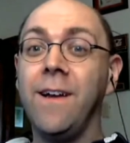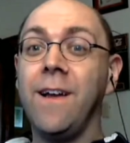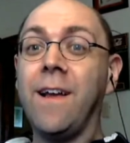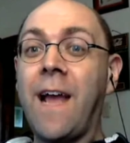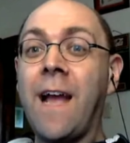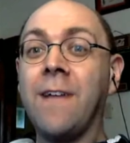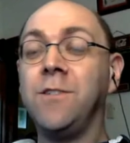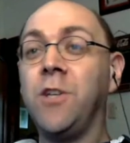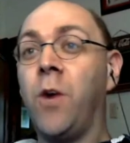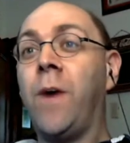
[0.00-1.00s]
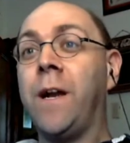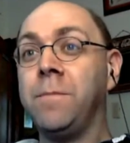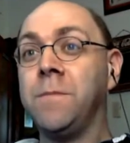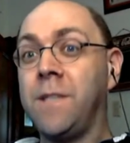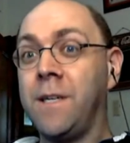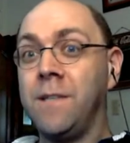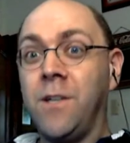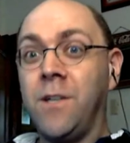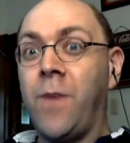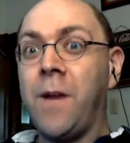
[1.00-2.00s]
and you don't want
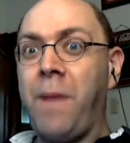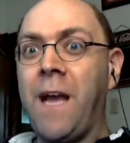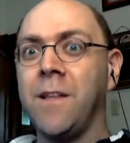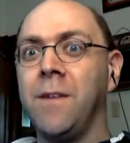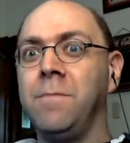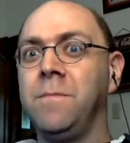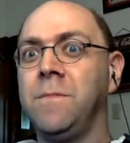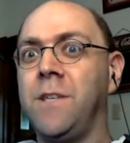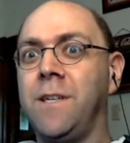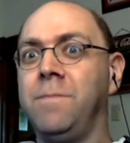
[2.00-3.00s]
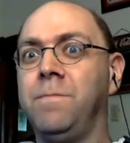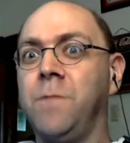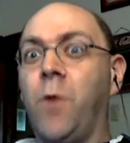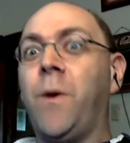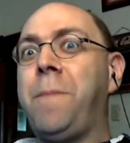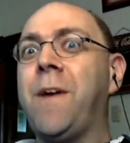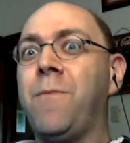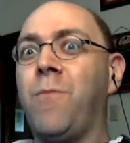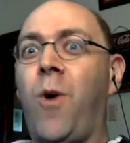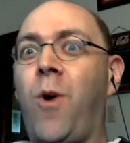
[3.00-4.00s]
to pay
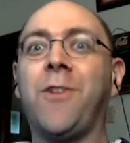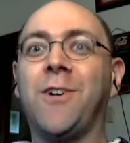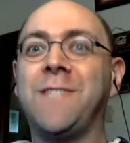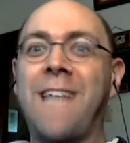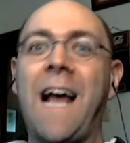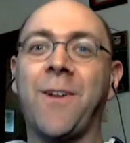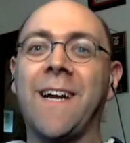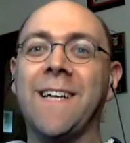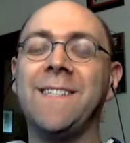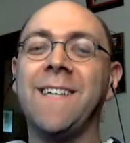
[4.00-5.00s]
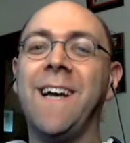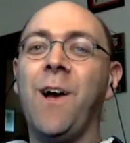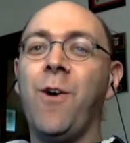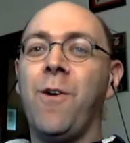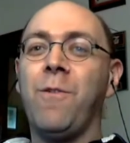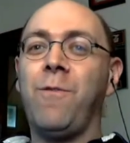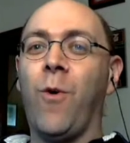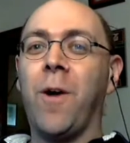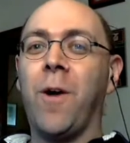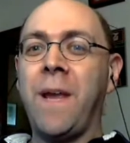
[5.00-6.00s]
them author salaries
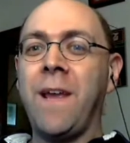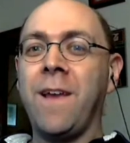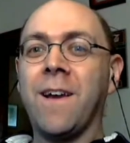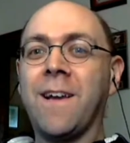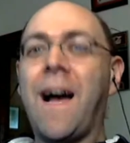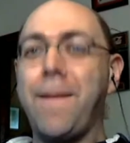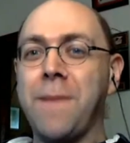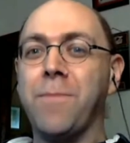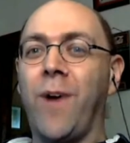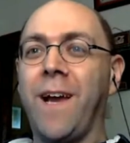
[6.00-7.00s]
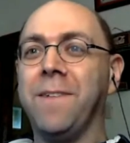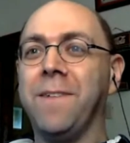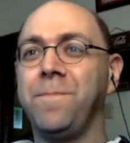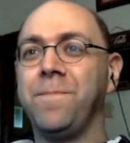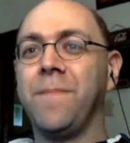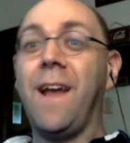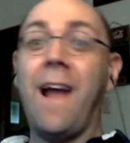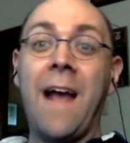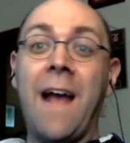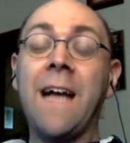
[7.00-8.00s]
for being a copy boy.
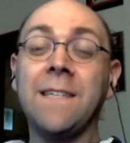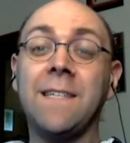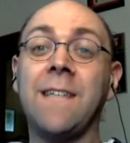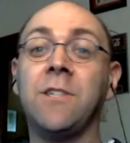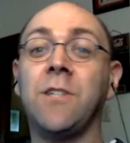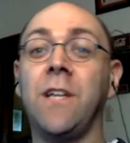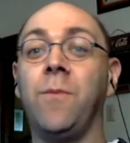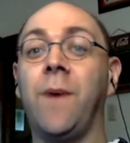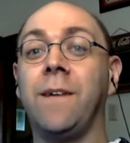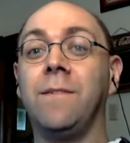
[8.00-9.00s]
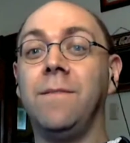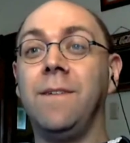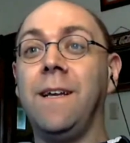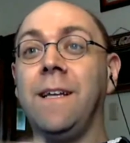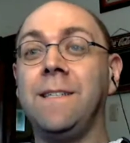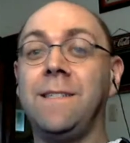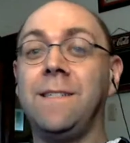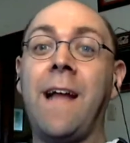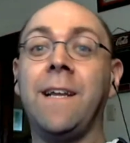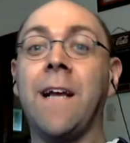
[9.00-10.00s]
And that's essentially what is
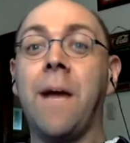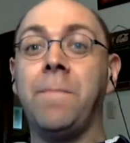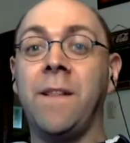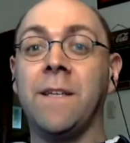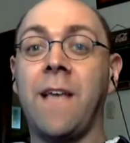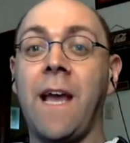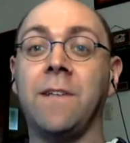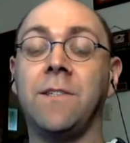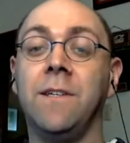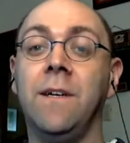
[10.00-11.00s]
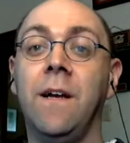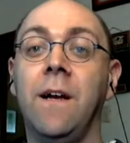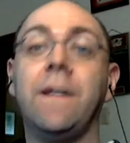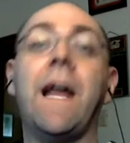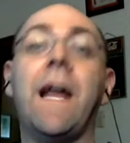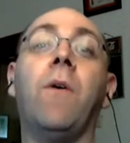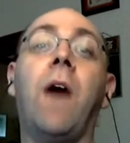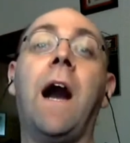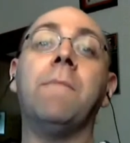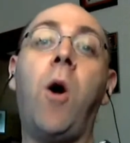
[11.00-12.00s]
ending up in this case. Now,
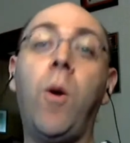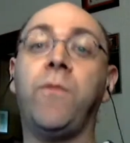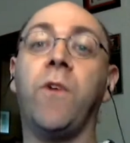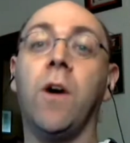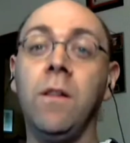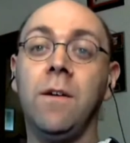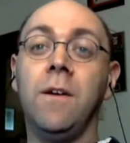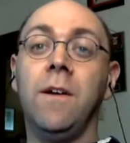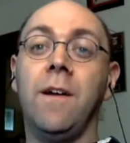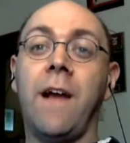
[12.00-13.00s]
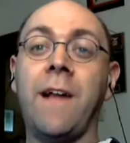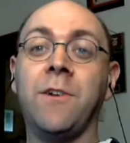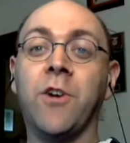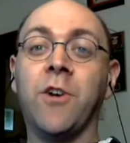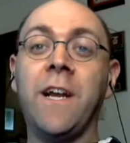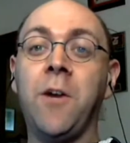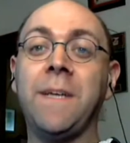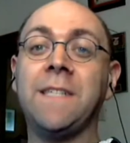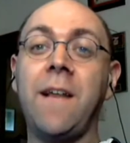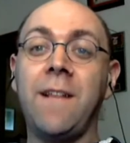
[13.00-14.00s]
I'm hopeful, and you're going to hear me
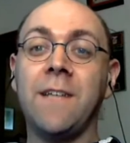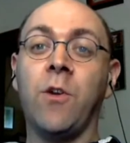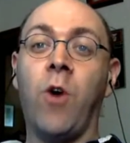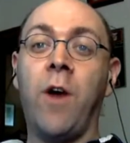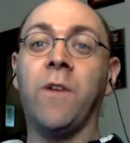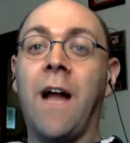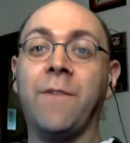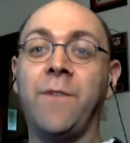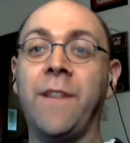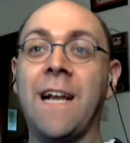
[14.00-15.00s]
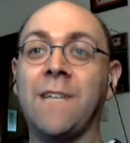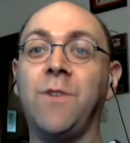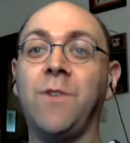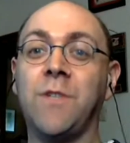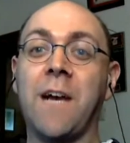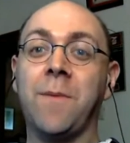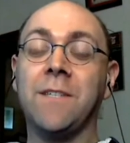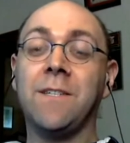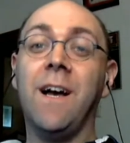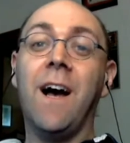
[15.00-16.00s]
say this an awful lot for the next few
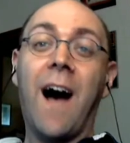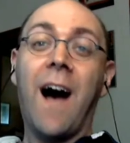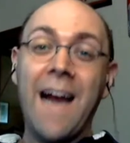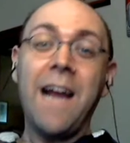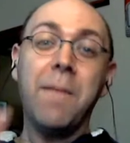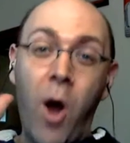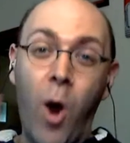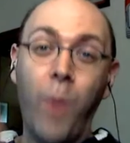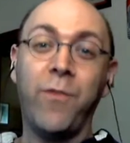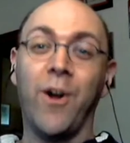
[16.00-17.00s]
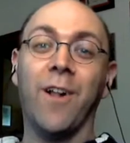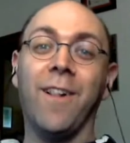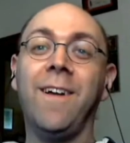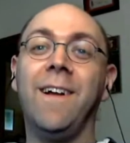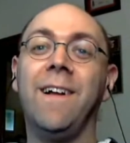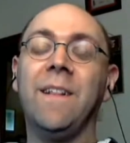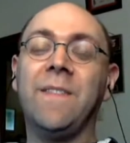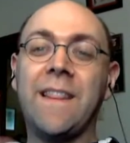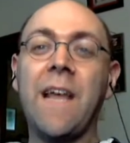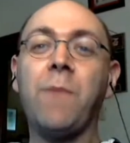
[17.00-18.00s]
segments, I am hopeful
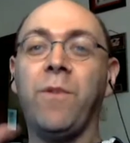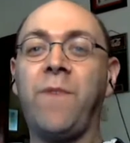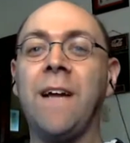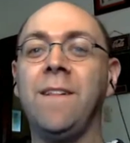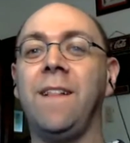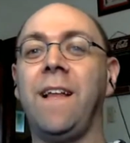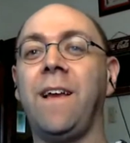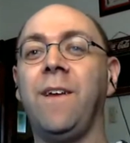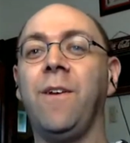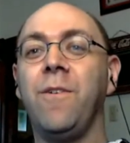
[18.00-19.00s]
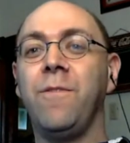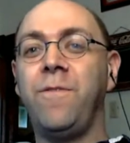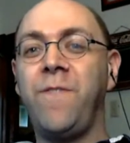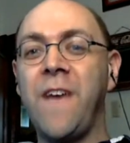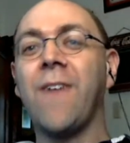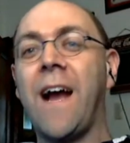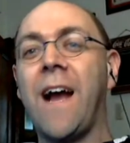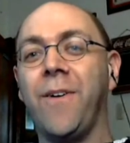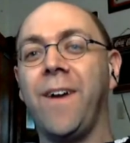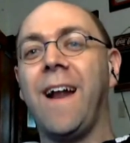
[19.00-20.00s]
that they will finally figure
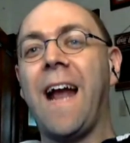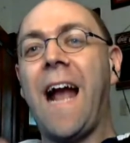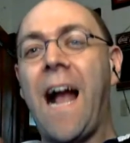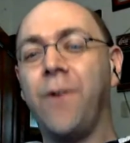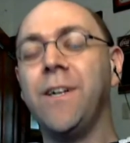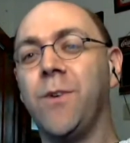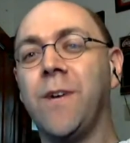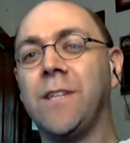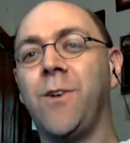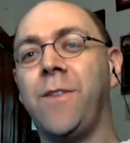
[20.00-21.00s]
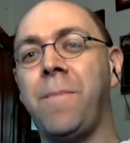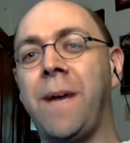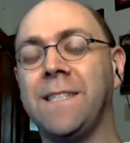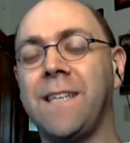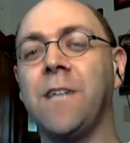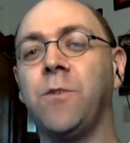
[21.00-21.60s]
out how to do it so that my scheduled